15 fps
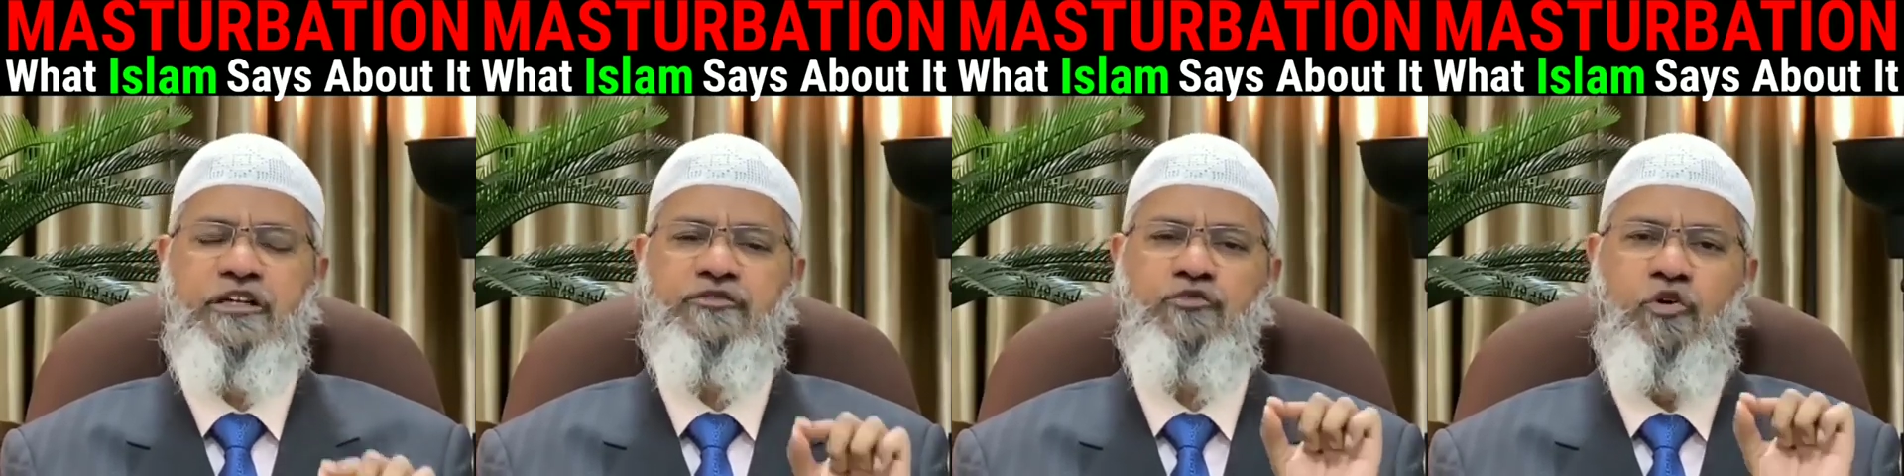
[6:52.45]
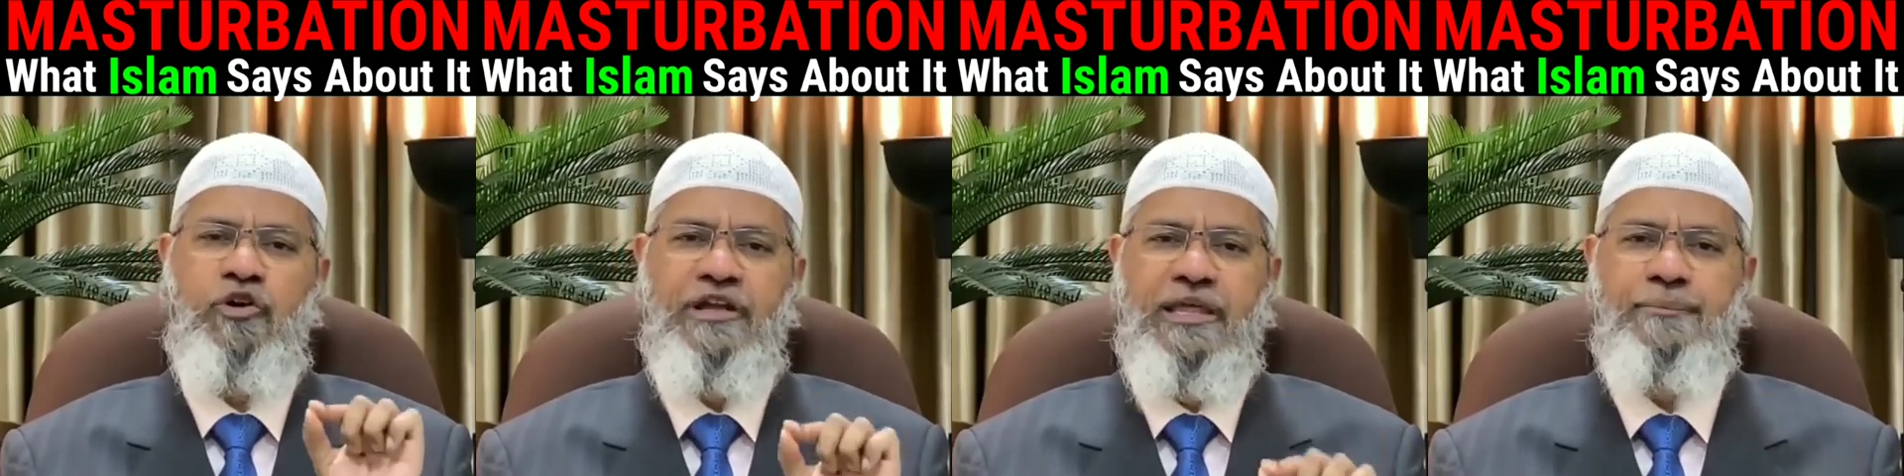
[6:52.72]
is
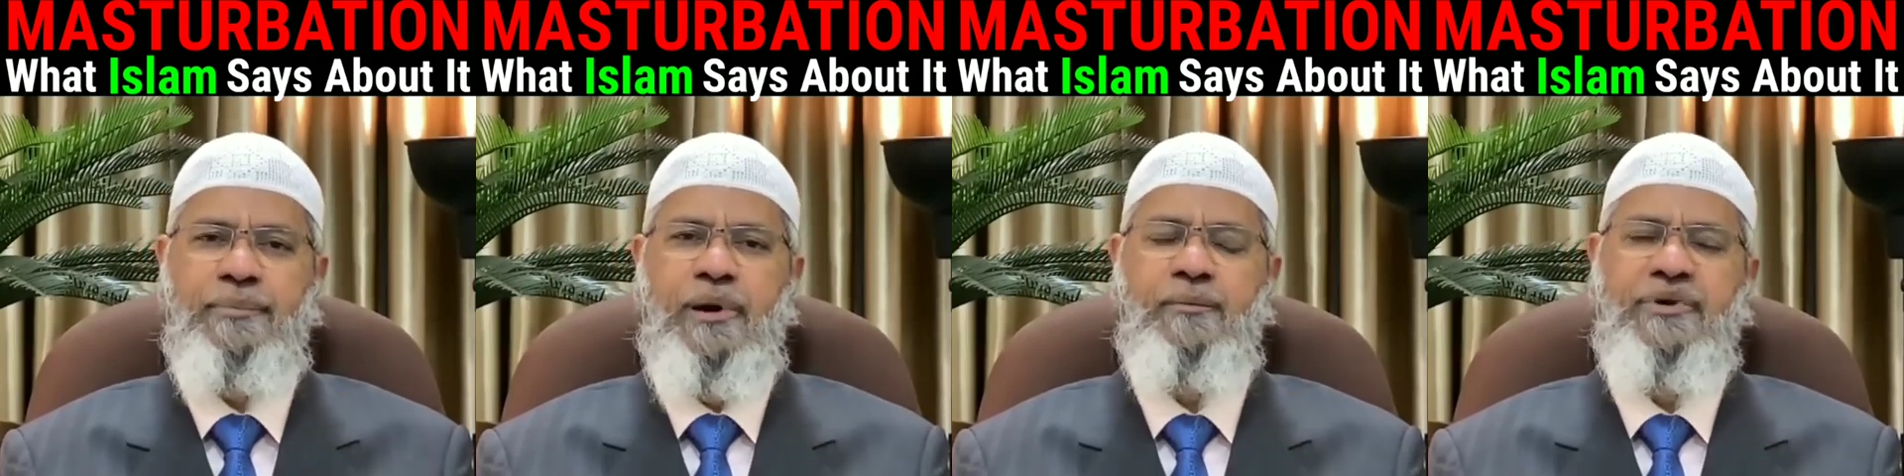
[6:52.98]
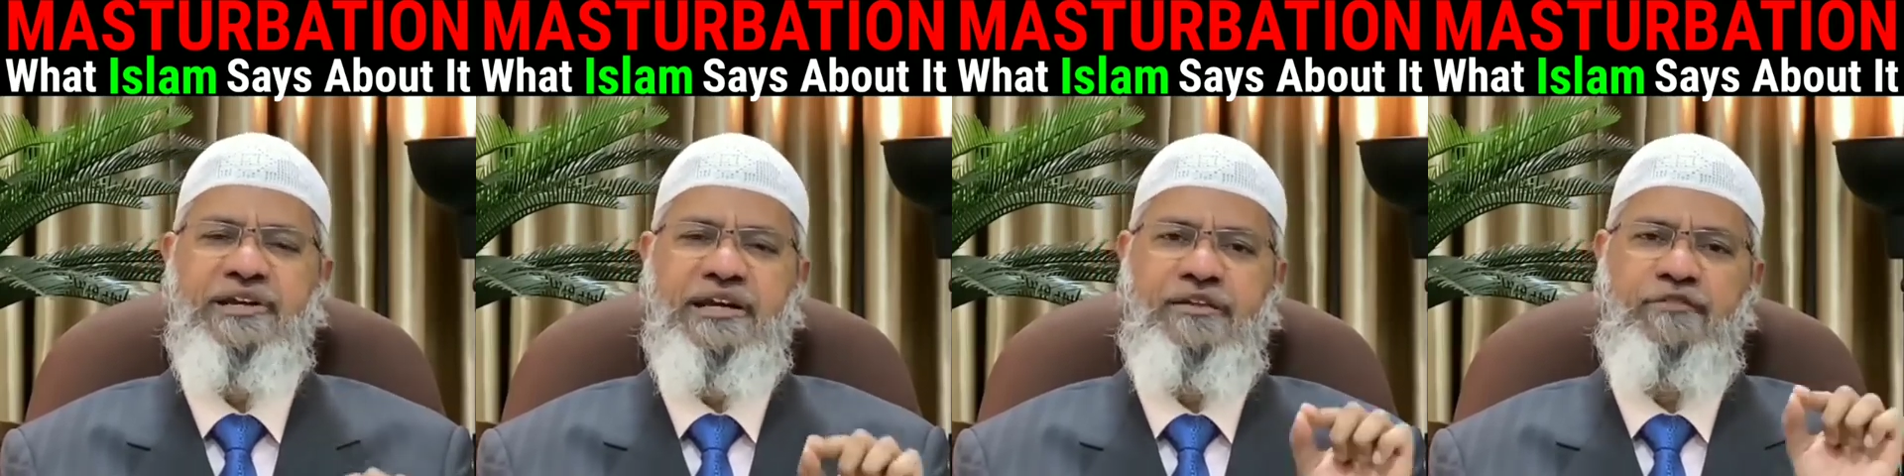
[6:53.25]
only
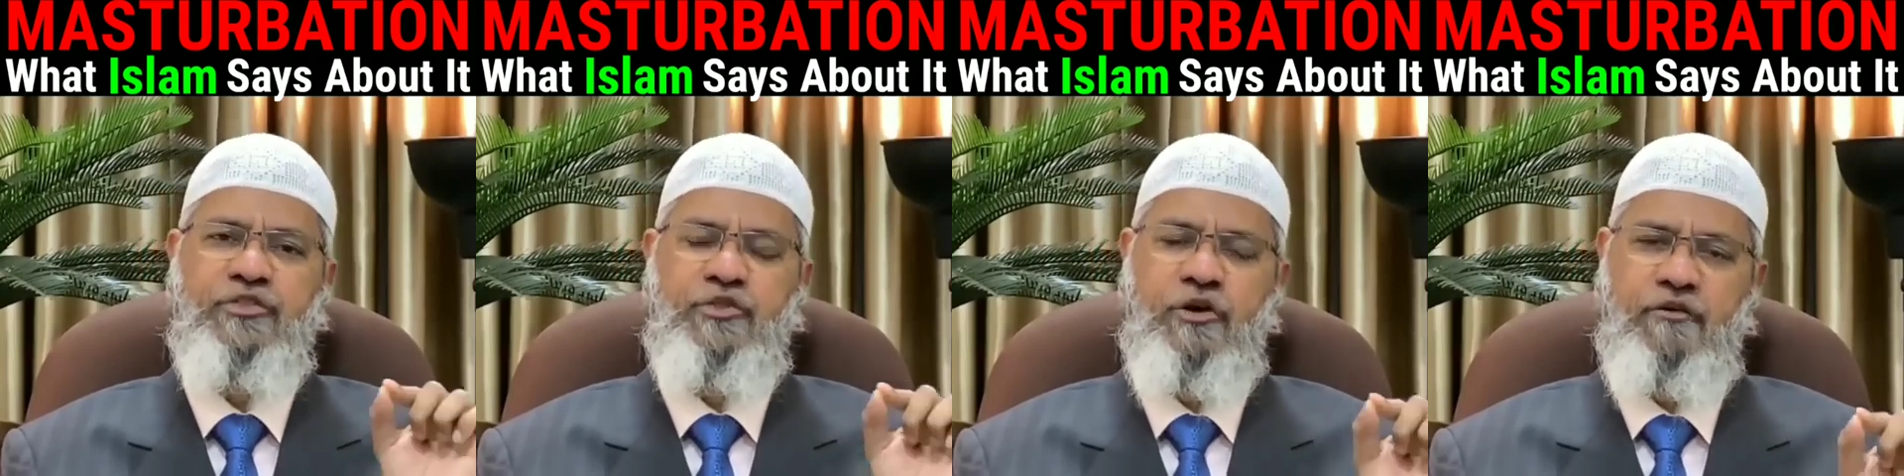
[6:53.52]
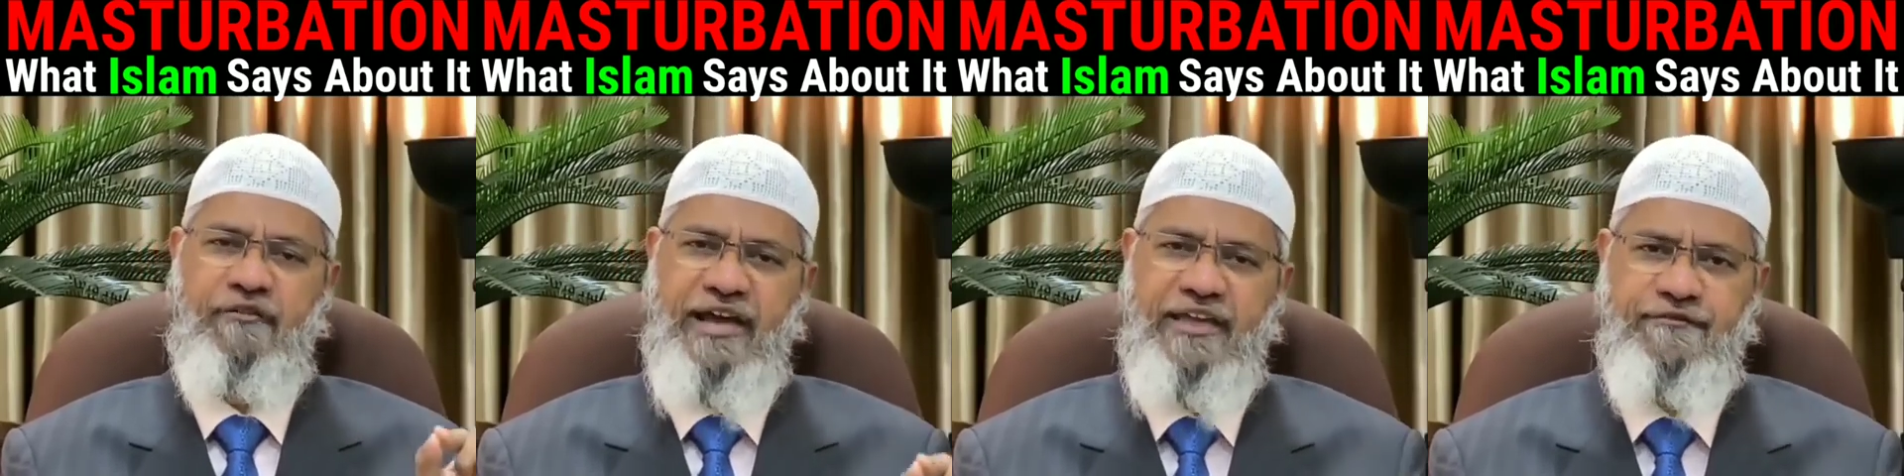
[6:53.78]
permitted with
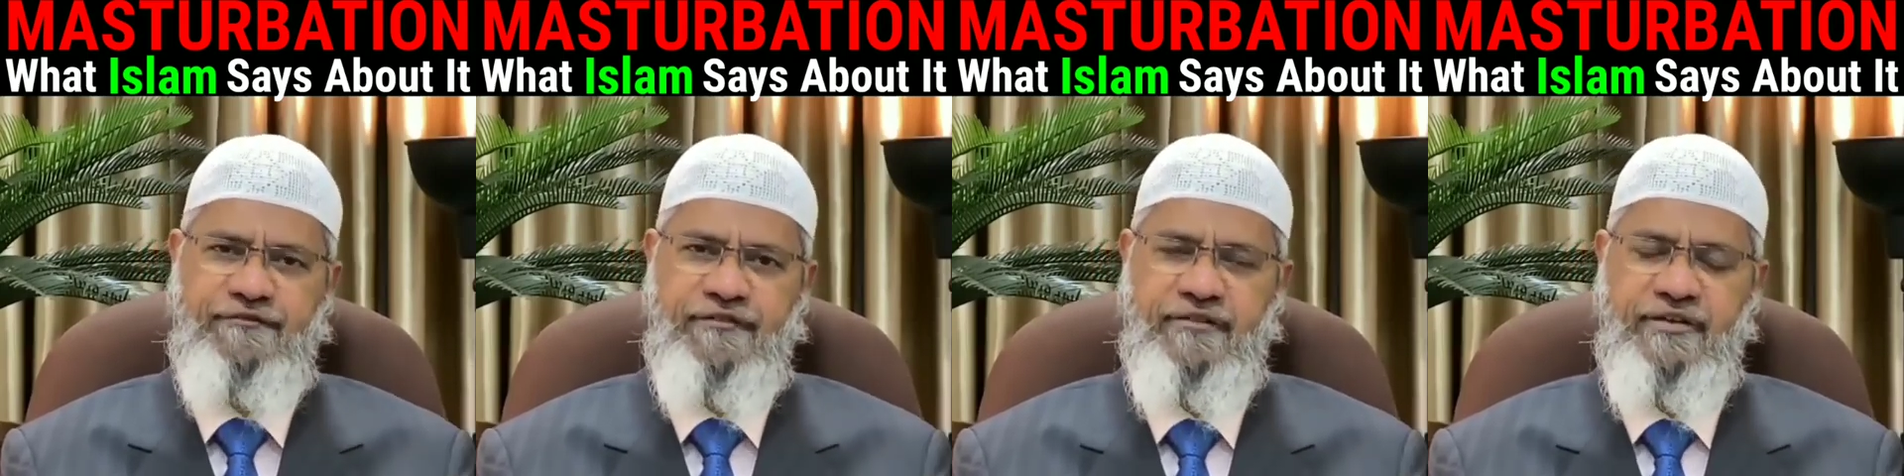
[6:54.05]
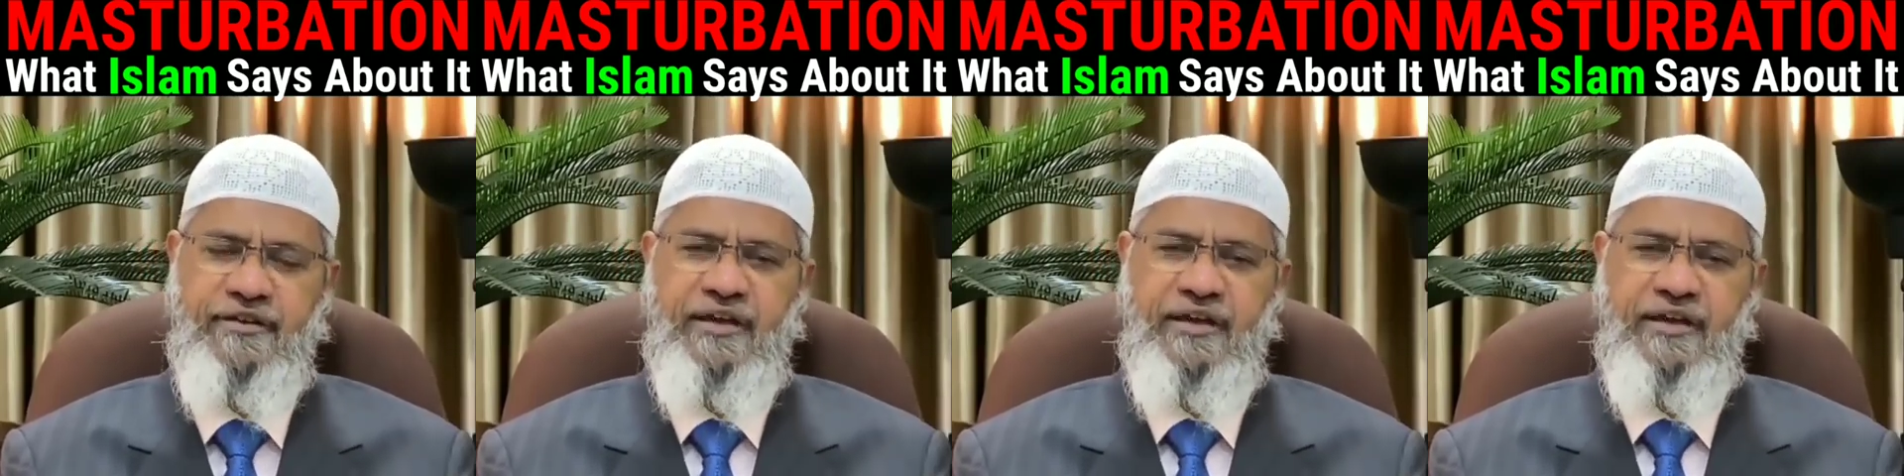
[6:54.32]
your wife